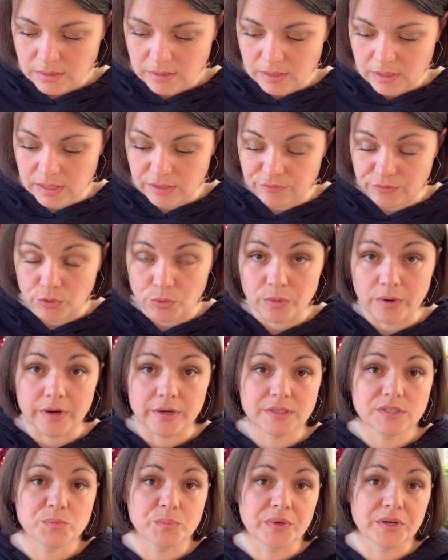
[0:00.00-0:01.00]
if you are
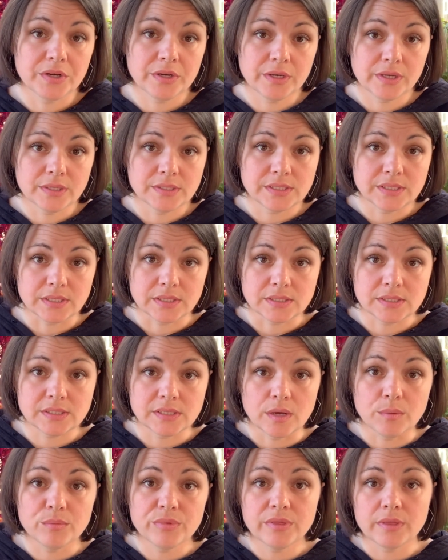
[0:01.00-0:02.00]
experiencing
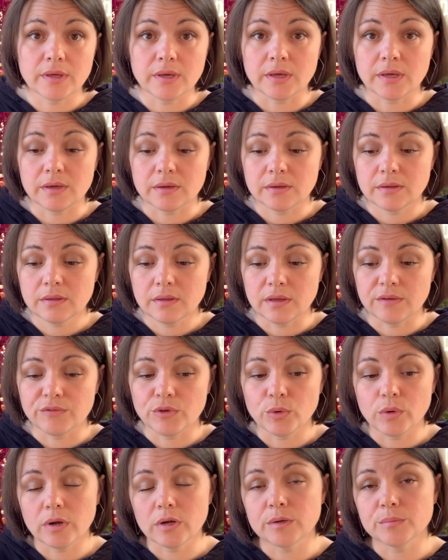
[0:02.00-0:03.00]
something, if
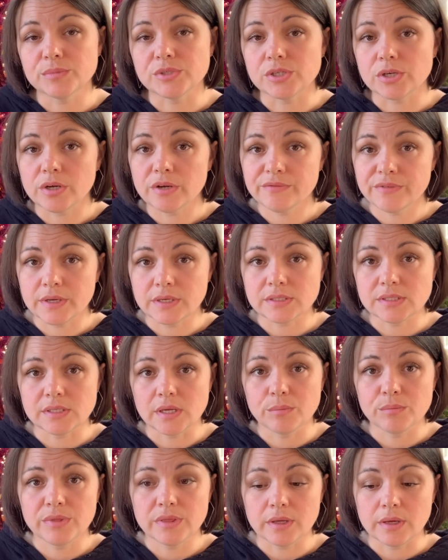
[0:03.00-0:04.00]
you are observing
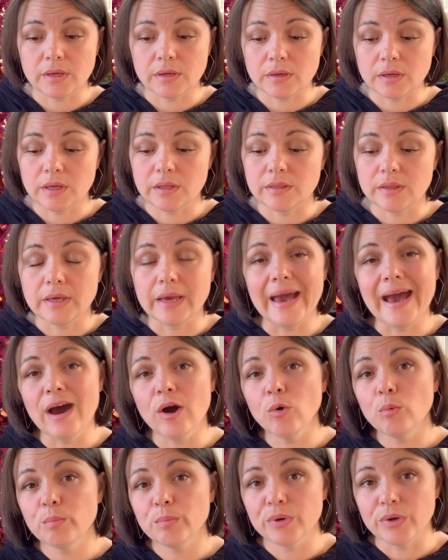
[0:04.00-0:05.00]
something in the
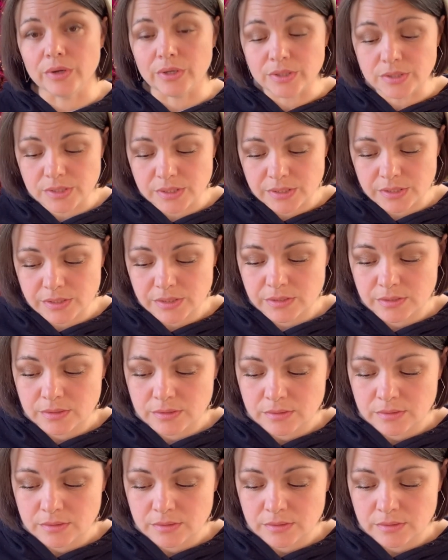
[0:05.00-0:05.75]
outputs